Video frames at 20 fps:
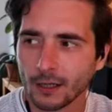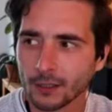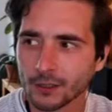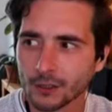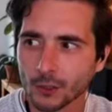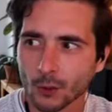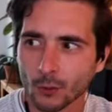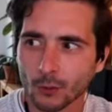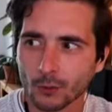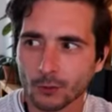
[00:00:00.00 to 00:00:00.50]

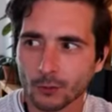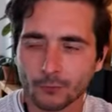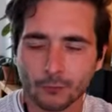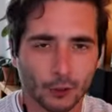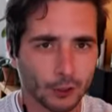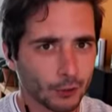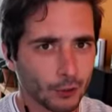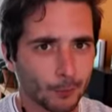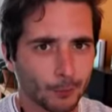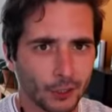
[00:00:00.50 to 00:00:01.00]
So for the
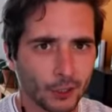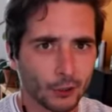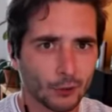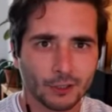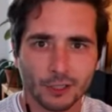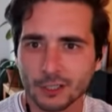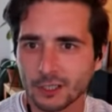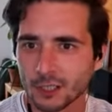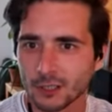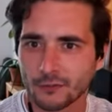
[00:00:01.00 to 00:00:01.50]
computer,
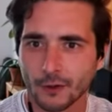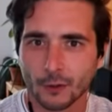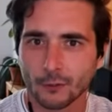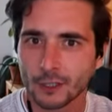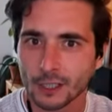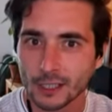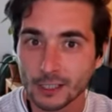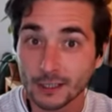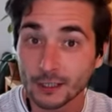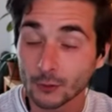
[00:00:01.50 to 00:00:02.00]
this is very
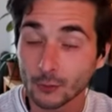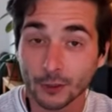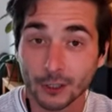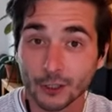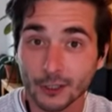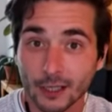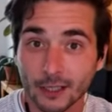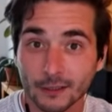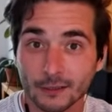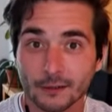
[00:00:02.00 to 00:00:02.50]
easy to
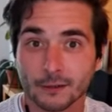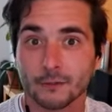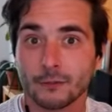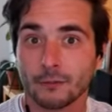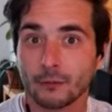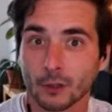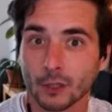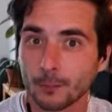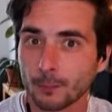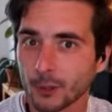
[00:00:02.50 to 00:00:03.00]
understand.
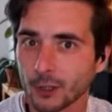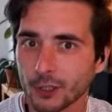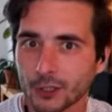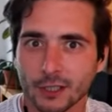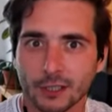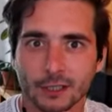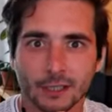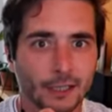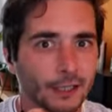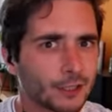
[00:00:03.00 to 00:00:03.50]
For the
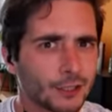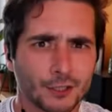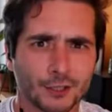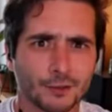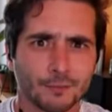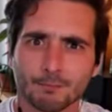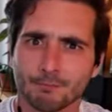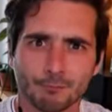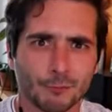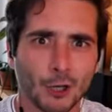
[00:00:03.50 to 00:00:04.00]
person, it's
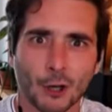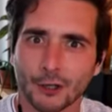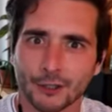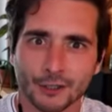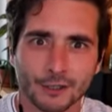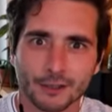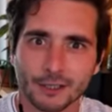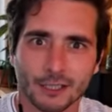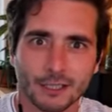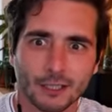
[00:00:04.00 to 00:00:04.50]
not
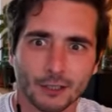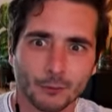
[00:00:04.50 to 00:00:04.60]
easy to